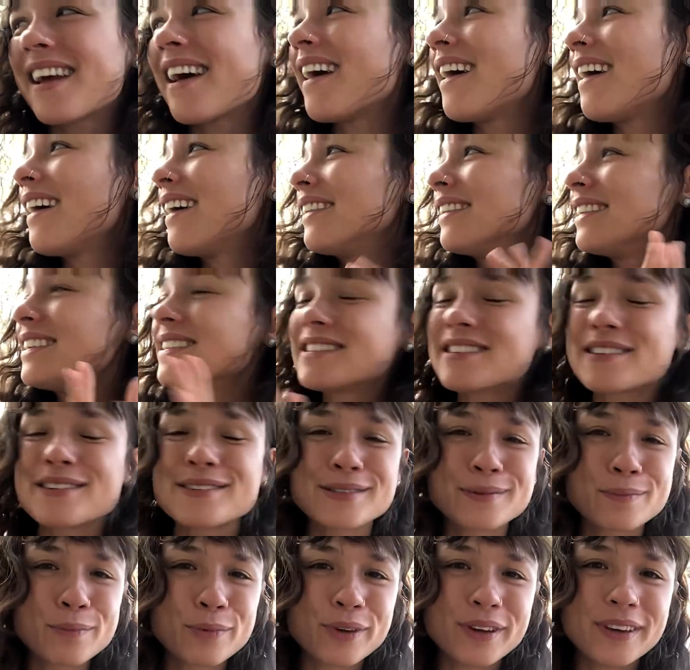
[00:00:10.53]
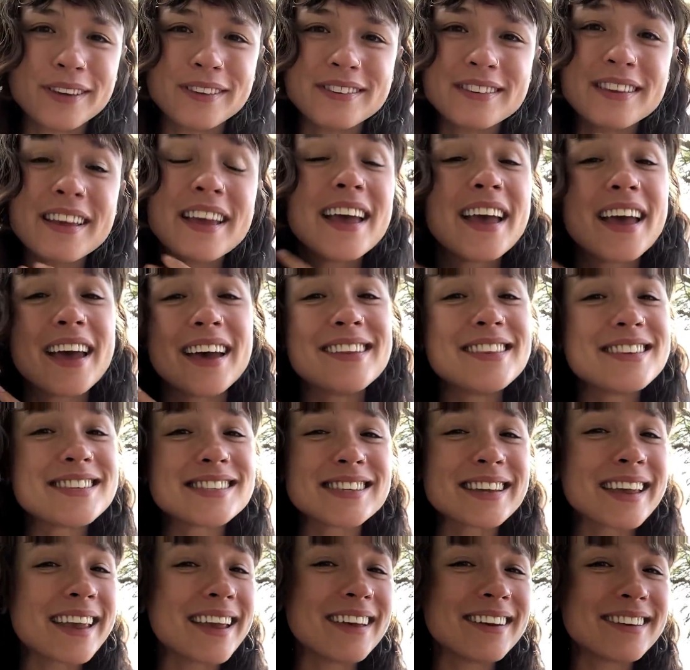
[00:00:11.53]
At least there's a breeze, and the
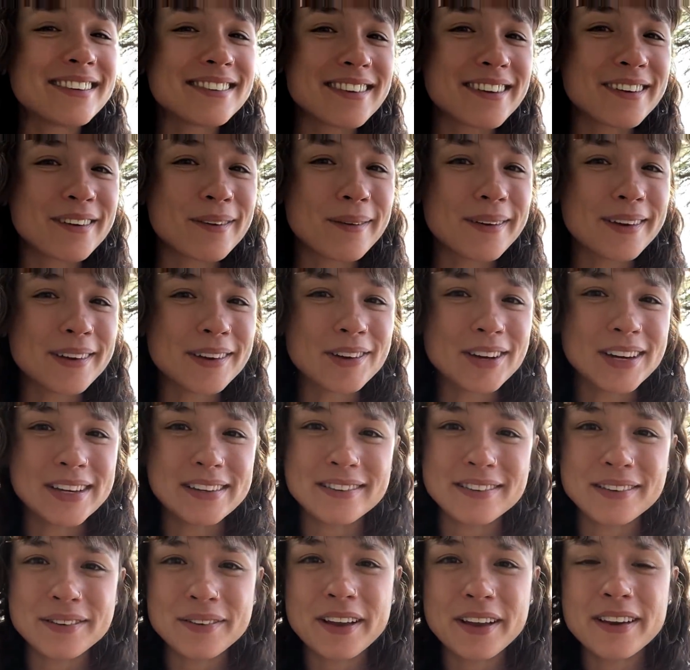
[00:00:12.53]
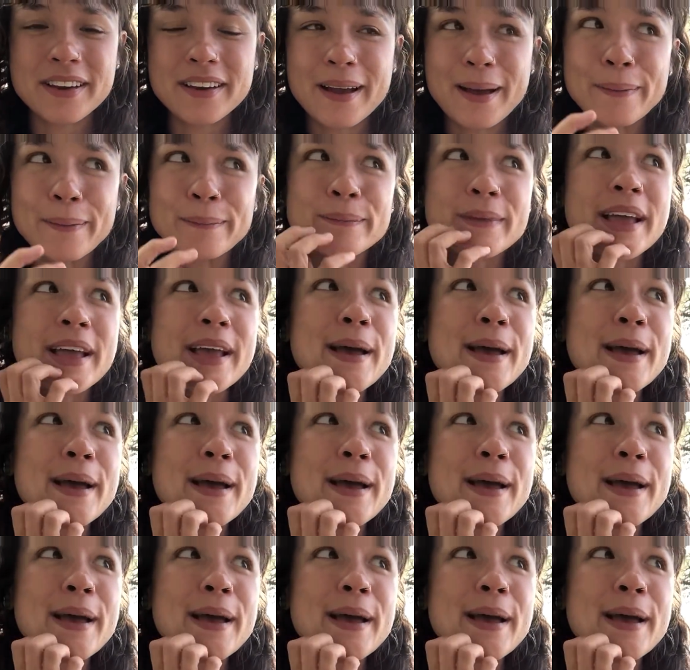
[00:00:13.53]
cicadas are going crazy right now.